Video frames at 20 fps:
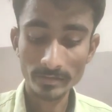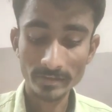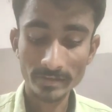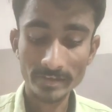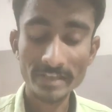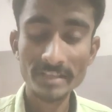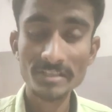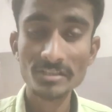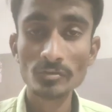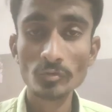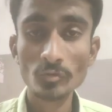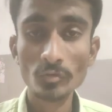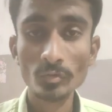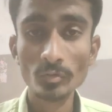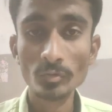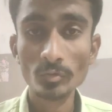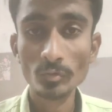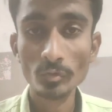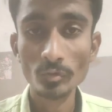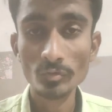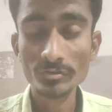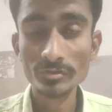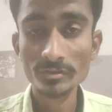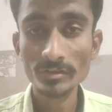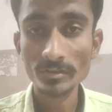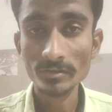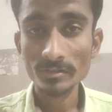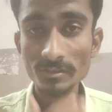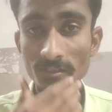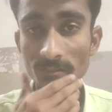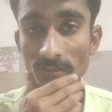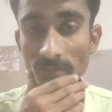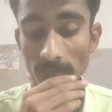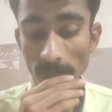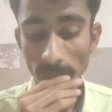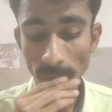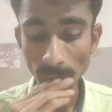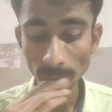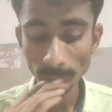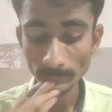case closure
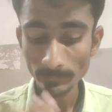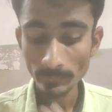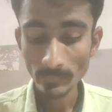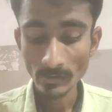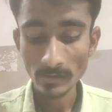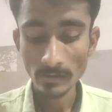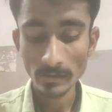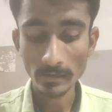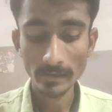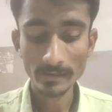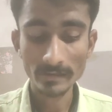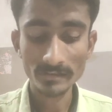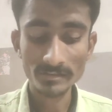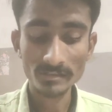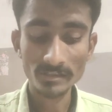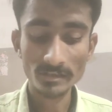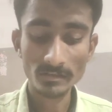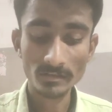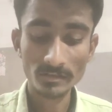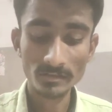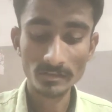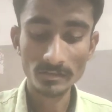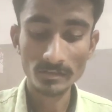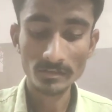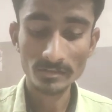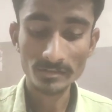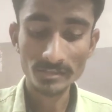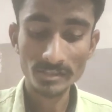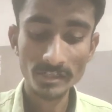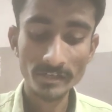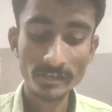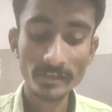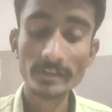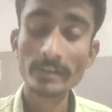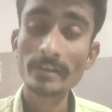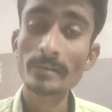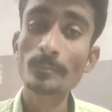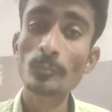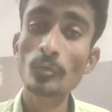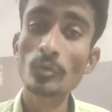system, and
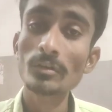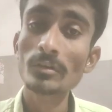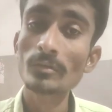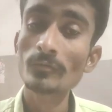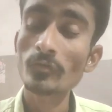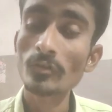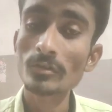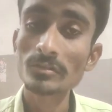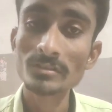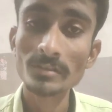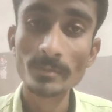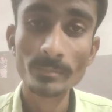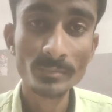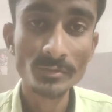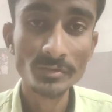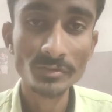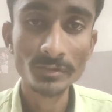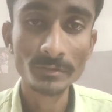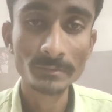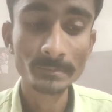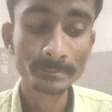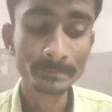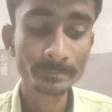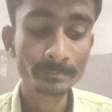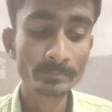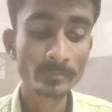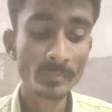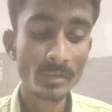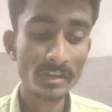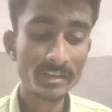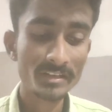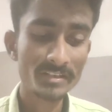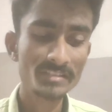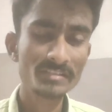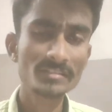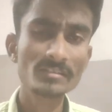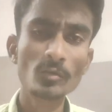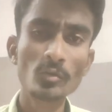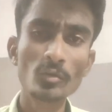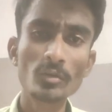generate report for submission. It
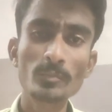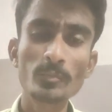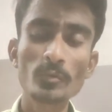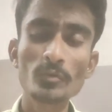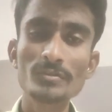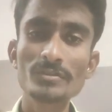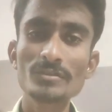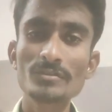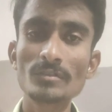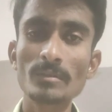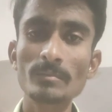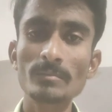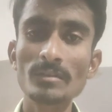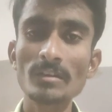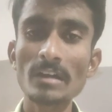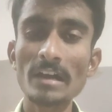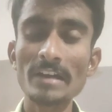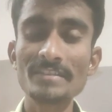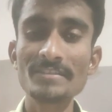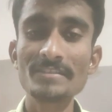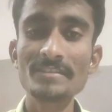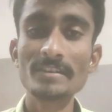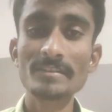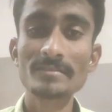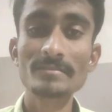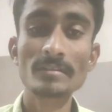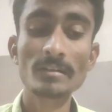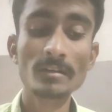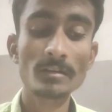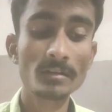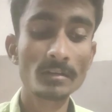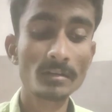is the whole process of the ICSR.